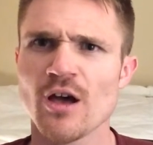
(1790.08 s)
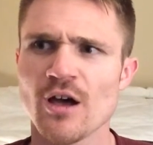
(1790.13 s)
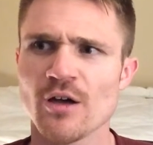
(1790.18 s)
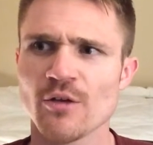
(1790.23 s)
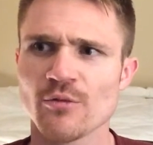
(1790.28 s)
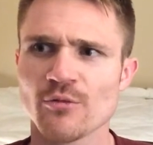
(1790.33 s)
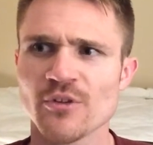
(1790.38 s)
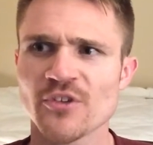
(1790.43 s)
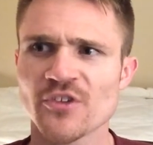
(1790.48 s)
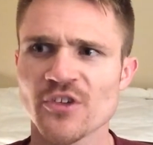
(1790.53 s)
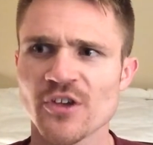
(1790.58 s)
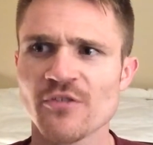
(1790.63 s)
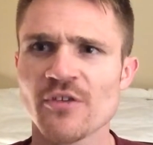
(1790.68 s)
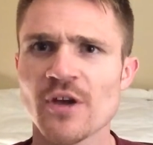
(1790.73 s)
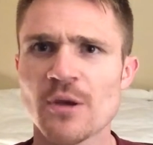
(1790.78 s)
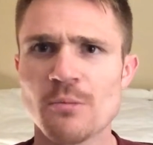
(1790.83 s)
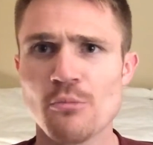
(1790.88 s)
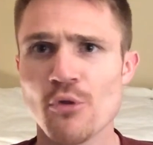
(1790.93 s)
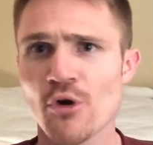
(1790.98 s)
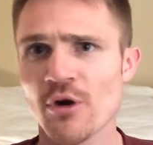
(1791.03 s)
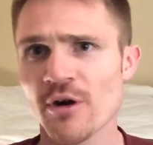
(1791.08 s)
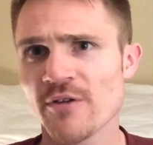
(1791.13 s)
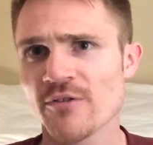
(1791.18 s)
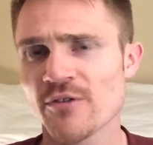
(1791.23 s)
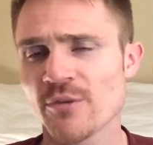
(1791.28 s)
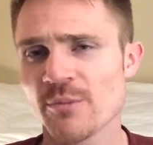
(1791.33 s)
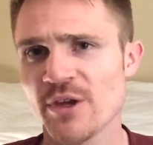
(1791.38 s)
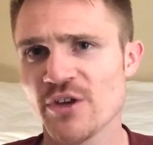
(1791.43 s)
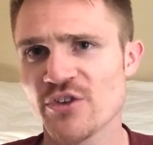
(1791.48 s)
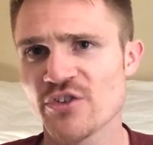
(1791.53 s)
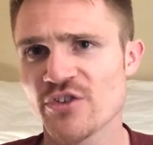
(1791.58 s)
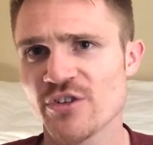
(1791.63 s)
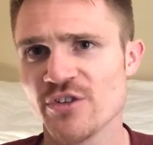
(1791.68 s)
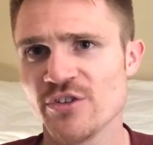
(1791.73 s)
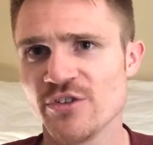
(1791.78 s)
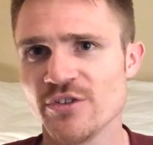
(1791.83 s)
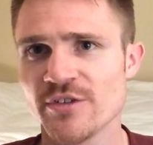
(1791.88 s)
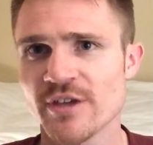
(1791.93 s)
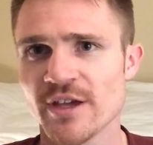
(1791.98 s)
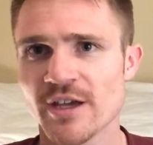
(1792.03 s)
let's convey more
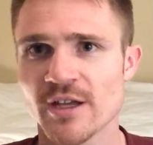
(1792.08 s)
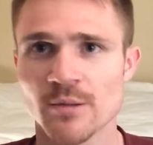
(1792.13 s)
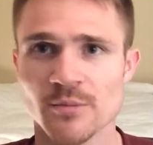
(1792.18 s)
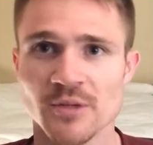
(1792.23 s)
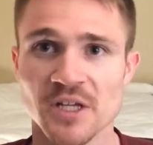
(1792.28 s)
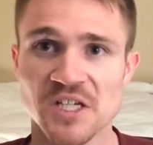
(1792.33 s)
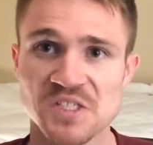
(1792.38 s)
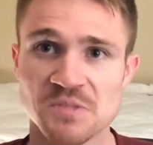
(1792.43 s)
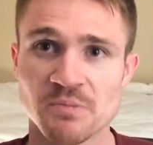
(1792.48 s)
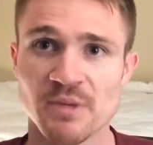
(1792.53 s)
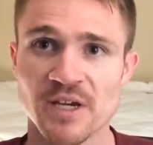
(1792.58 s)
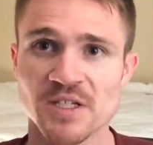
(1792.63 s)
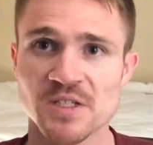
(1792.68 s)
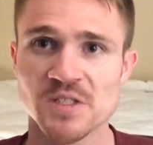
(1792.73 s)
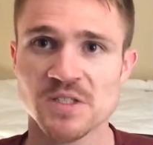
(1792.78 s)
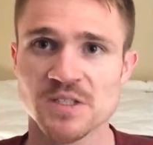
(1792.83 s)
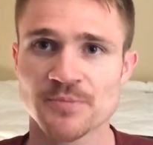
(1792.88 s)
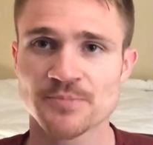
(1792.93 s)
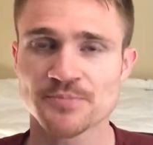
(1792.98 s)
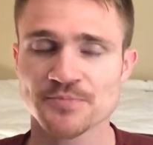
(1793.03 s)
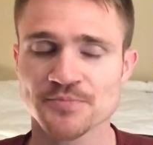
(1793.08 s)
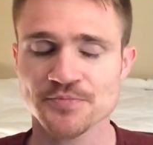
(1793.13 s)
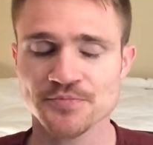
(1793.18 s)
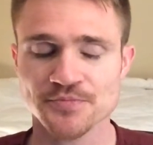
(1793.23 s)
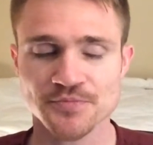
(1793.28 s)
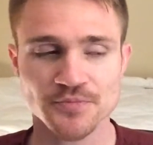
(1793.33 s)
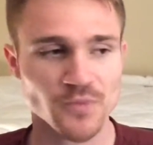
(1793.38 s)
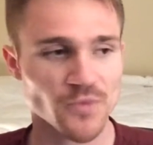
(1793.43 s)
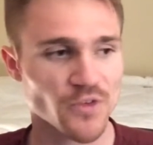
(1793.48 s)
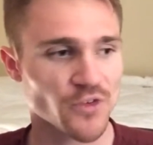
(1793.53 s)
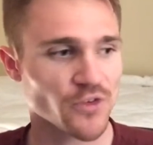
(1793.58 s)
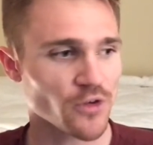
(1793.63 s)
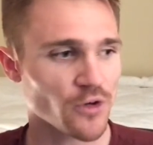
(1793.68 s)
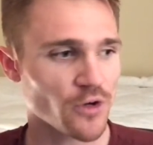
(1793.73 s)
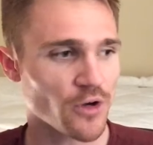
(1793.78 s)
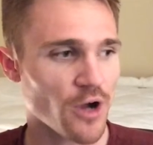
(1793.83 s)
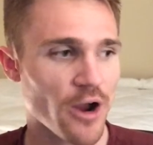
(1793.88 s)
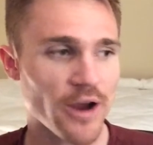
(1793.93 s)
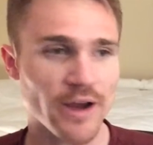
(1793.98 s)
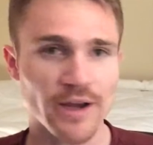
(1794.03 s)
information, taking up less space. So,
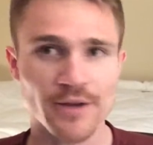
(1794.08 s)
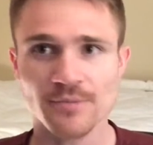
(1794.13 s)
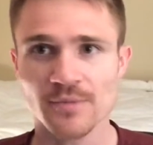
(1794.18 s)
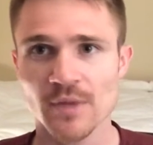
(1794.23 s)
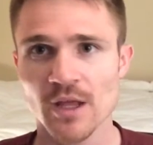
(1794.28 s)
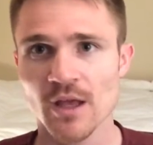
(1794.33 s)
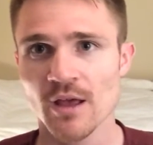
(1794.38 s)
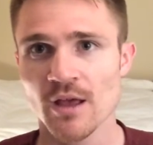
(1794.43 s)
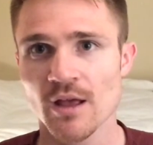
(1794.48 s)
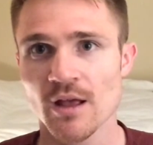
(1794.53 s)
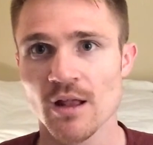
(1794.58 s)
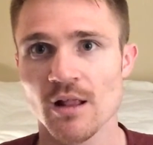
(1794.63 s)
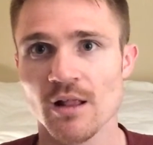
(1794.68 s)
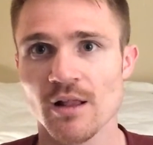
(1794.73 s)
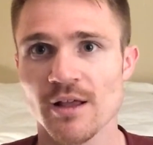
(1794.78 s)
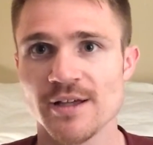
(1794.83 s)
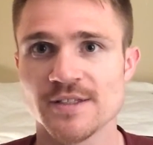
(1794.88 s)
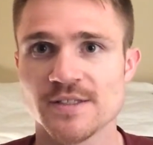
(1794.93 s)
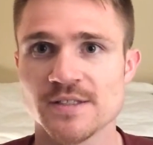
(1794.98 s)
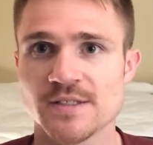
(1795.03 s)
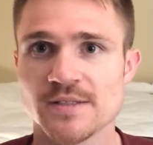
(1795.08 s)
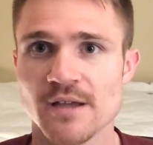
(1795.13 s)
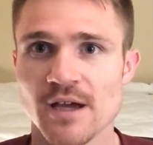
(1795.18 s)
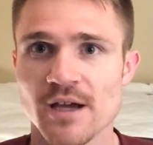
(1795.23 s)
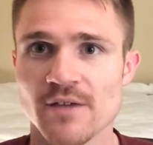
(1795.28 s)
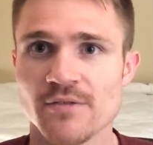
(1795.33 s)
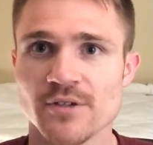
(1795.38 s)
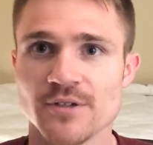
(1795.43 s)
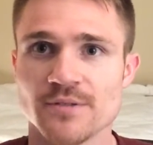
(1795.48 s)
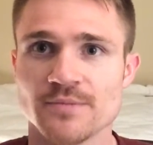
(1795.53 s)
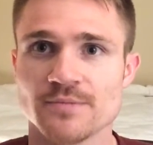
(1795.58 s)
all right, let's dive in.